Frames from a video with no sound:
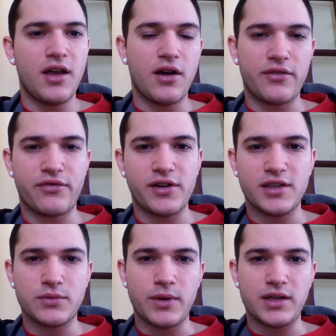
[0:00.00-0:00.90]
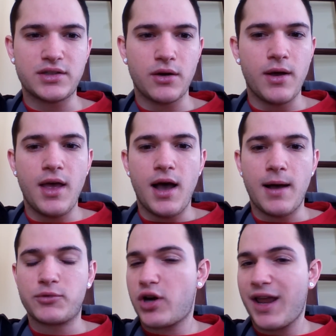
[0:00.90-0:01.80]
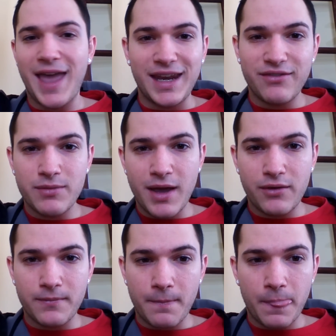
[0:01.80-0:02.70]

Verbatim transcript: are free this week. So um, try any of them out.